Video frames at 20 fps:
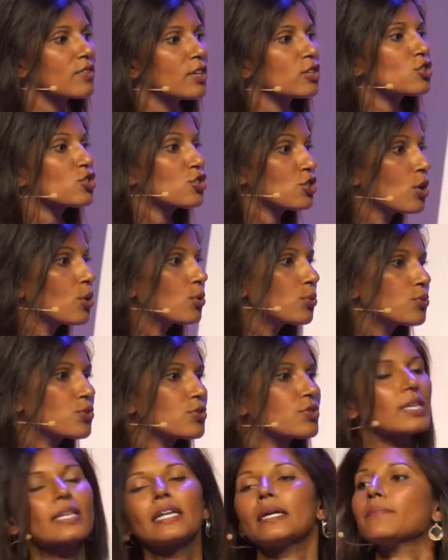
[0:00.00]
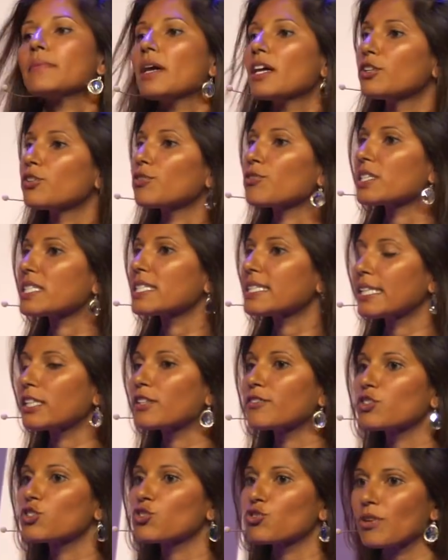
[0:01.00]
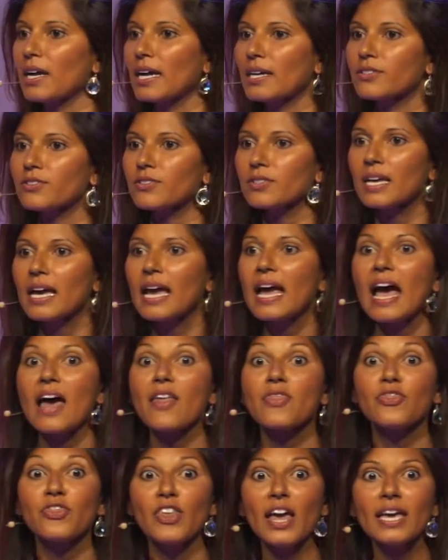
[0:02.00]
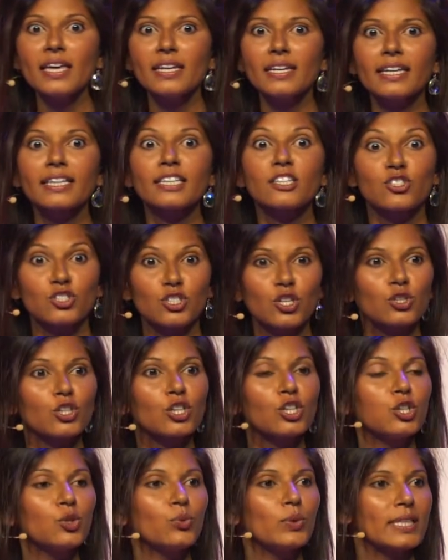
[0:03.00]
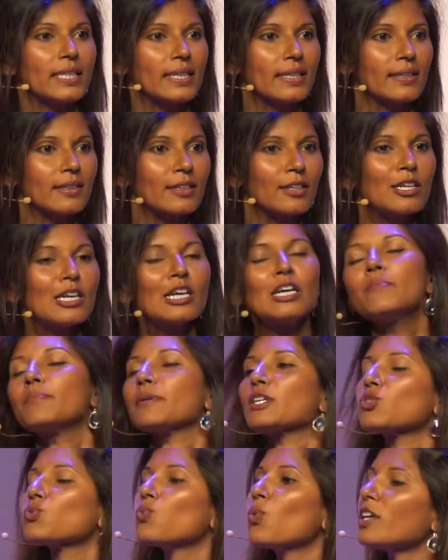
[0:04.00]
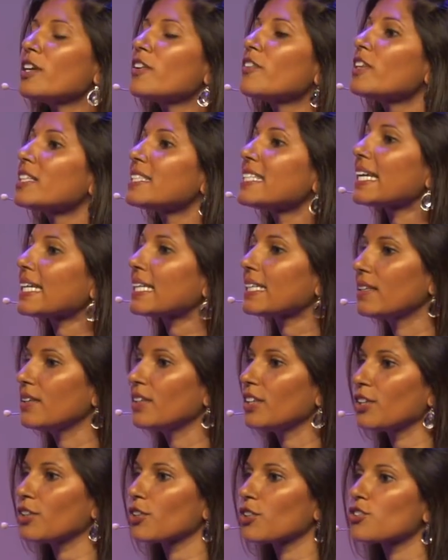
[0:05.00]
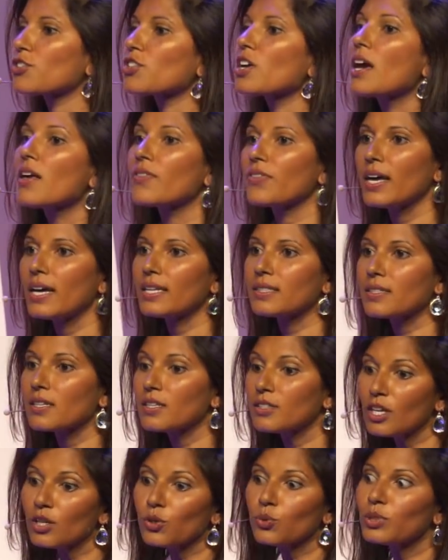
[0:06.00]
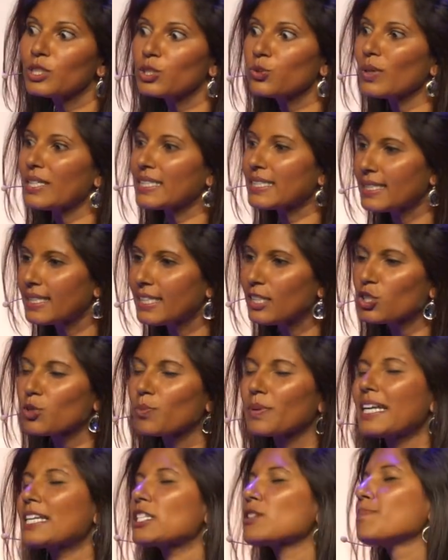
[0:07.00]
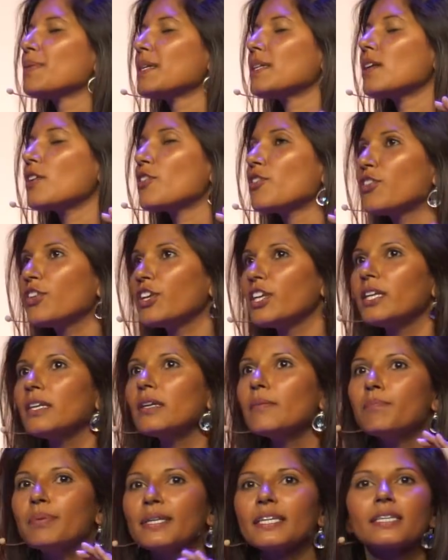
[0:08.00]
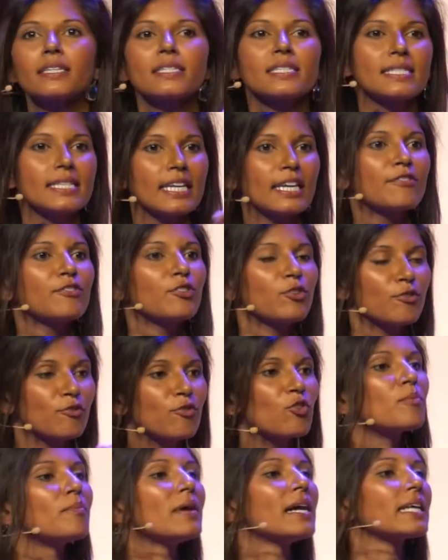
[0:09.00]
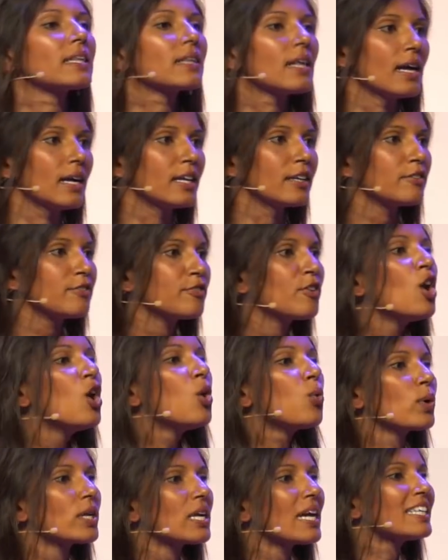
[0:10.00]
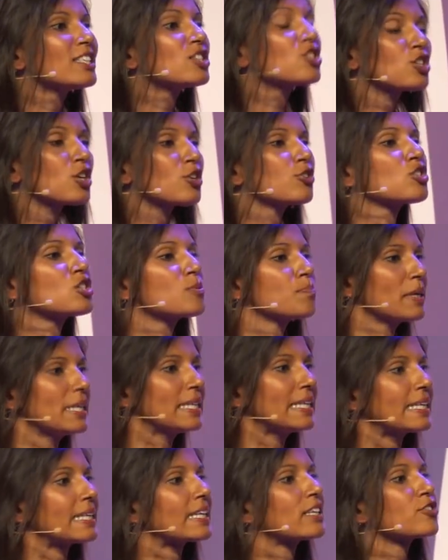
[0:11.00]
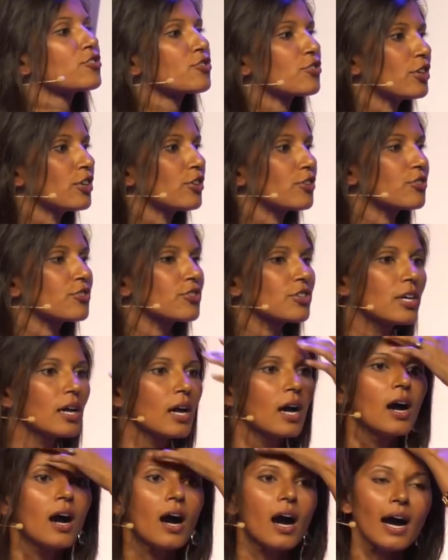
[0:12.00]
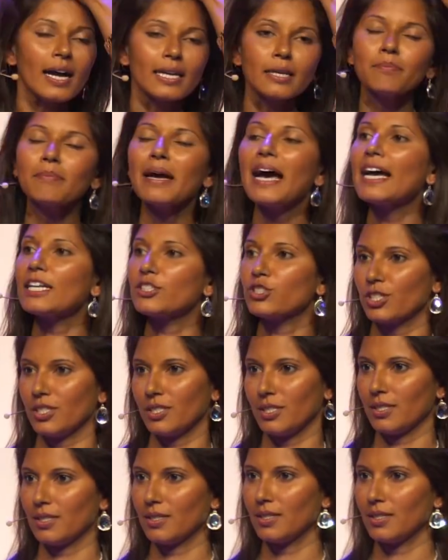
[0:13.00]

that shows that I'm under a state of stress? And then I can start cluing in. Because one of the techniques that not only do I teach, but has been the biggest savior for my life when I start spinning is this. I imagine